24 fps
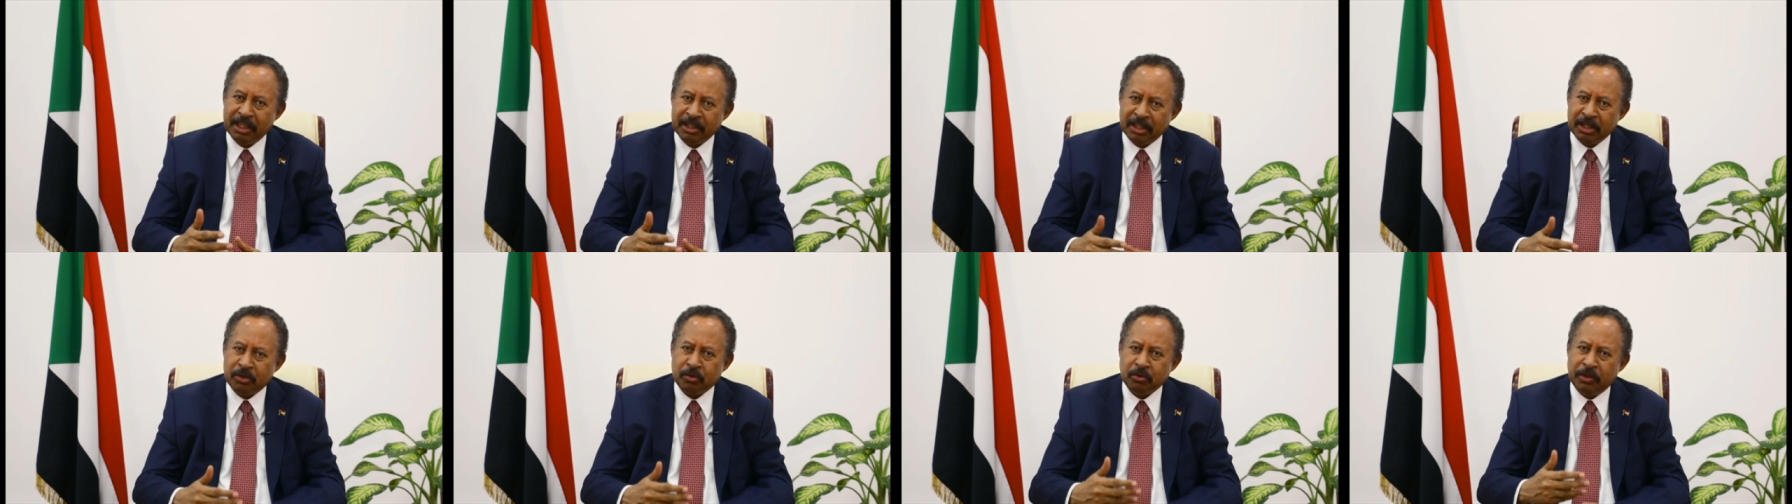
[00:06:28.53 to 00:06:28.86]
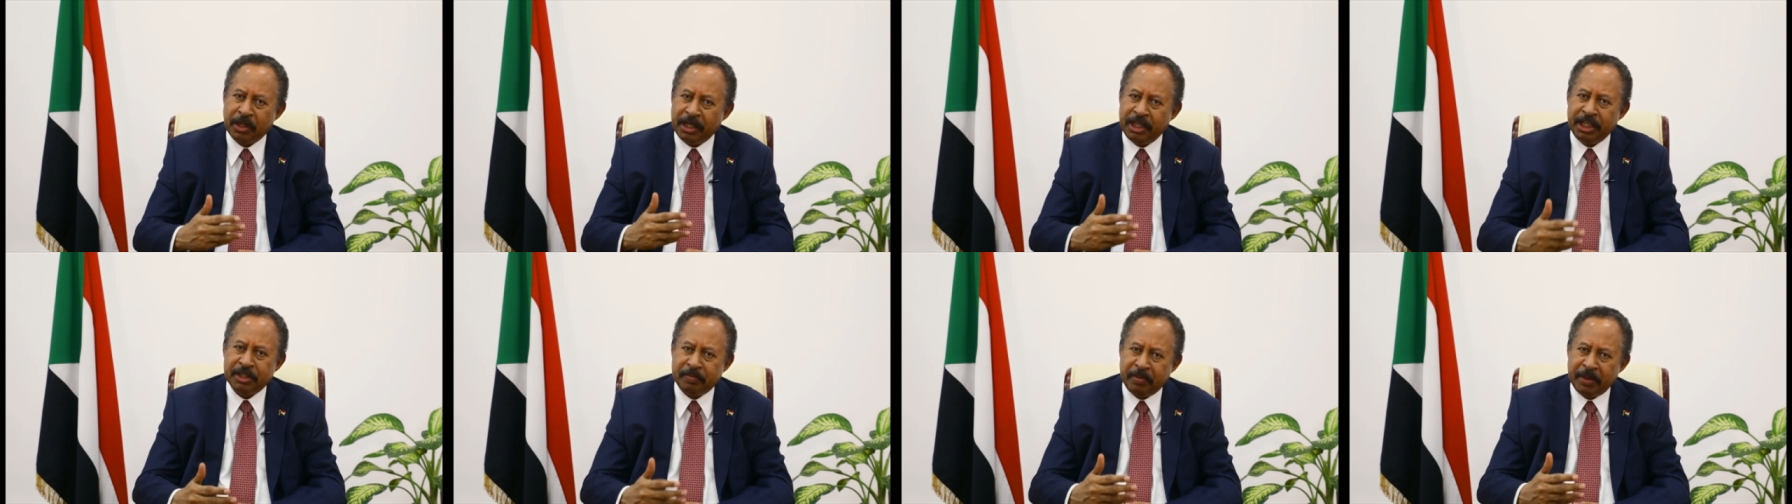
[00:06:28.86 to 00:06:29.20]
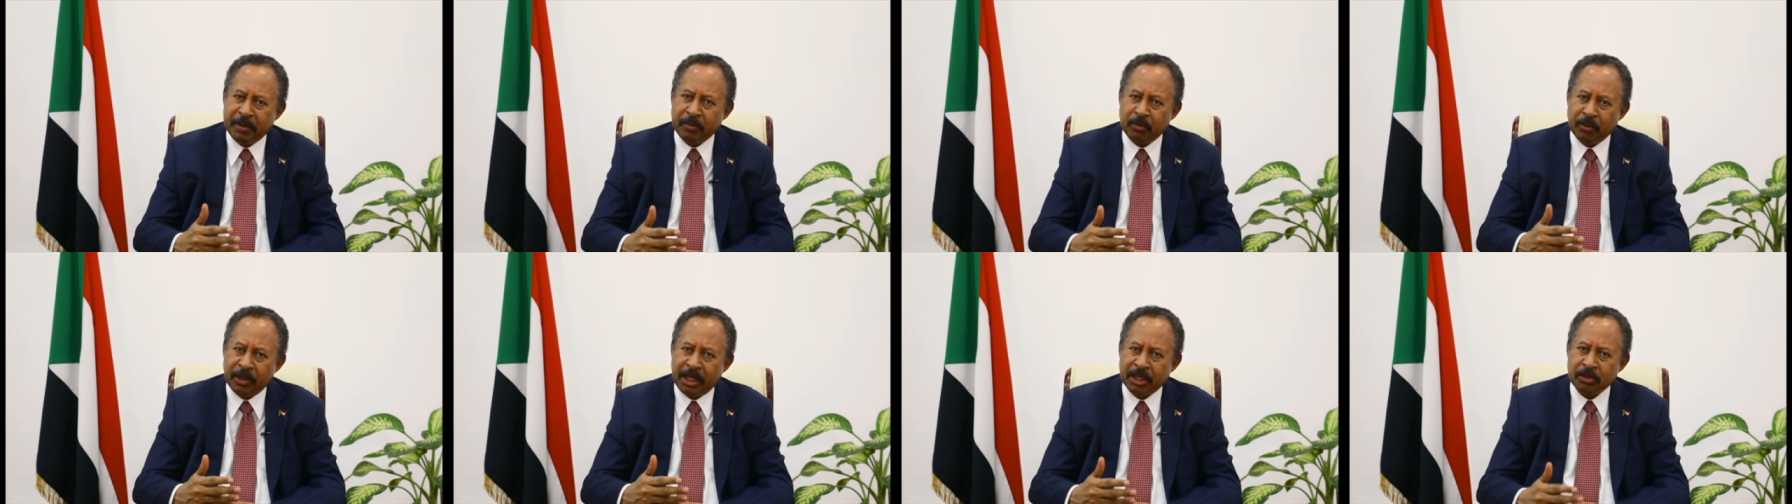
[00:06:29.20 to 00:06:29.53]
The Sudanese
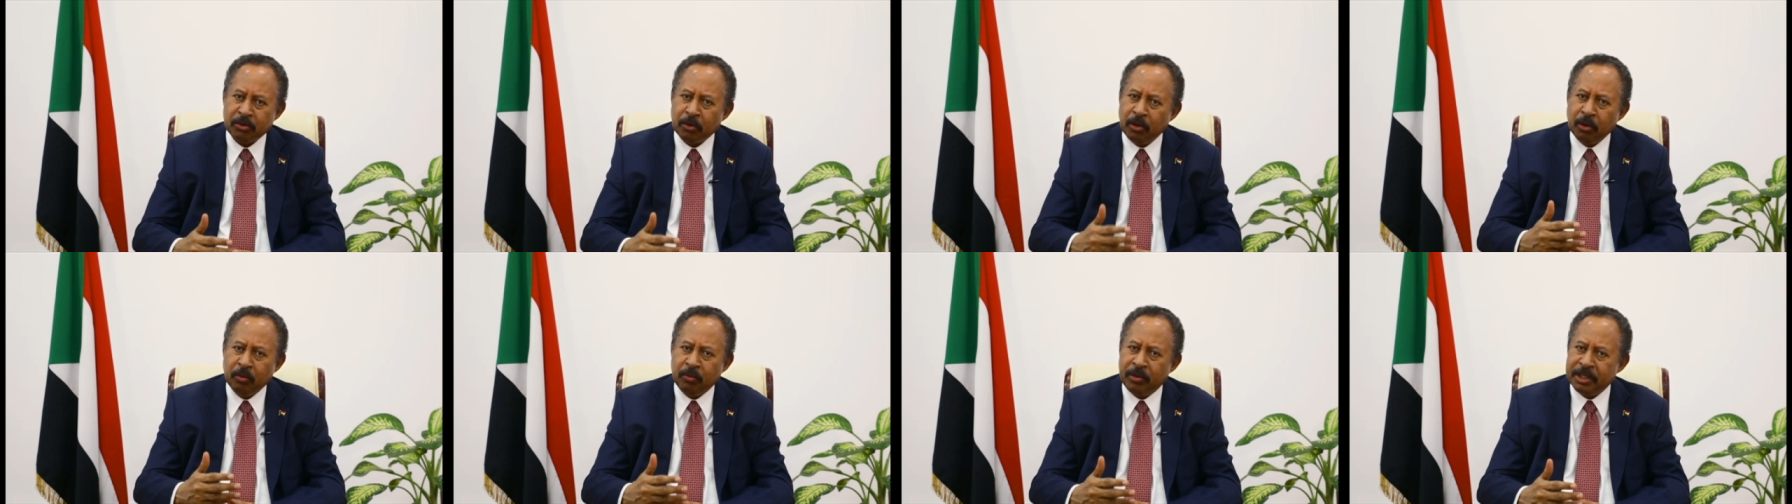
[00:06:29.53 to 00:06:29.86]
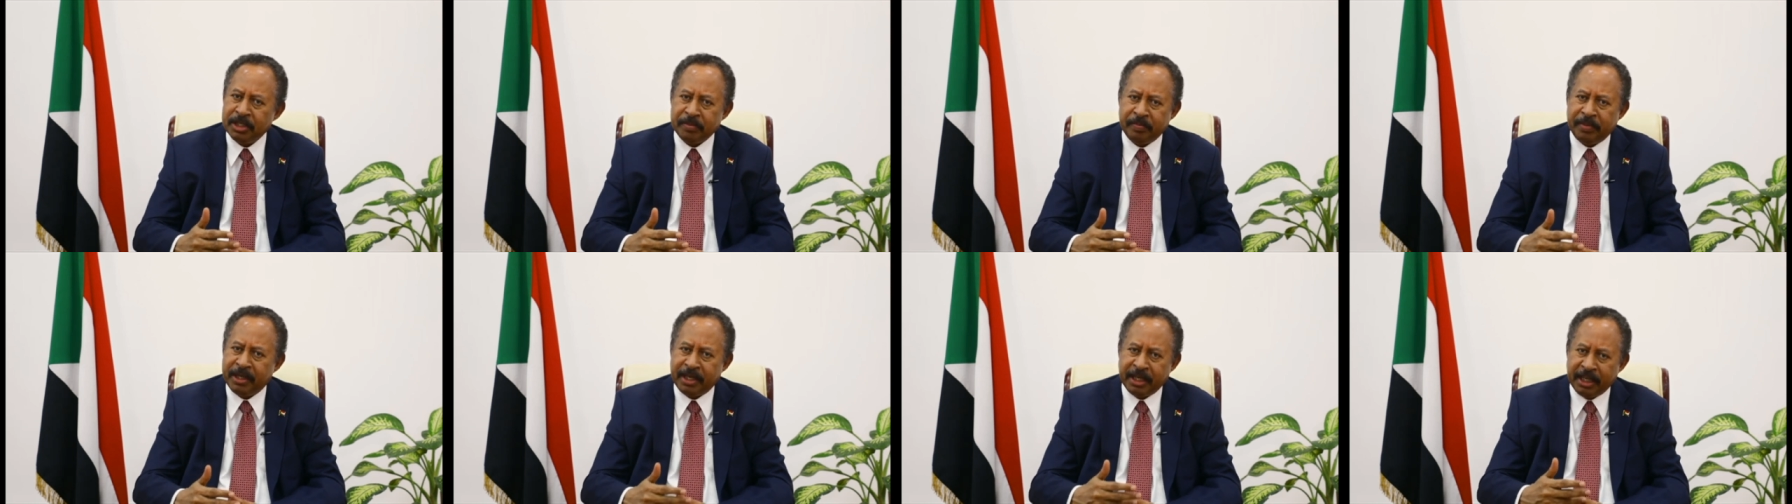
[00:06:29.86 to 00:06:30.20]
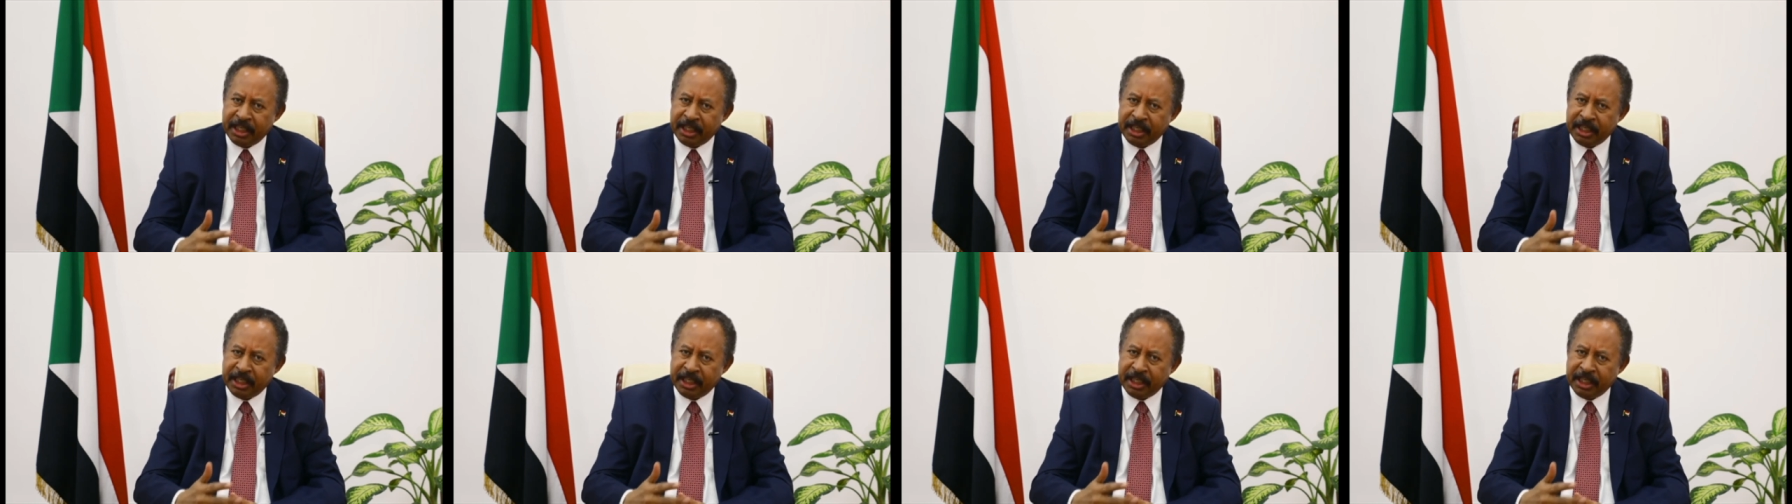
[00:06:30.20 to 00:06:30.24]
people has always been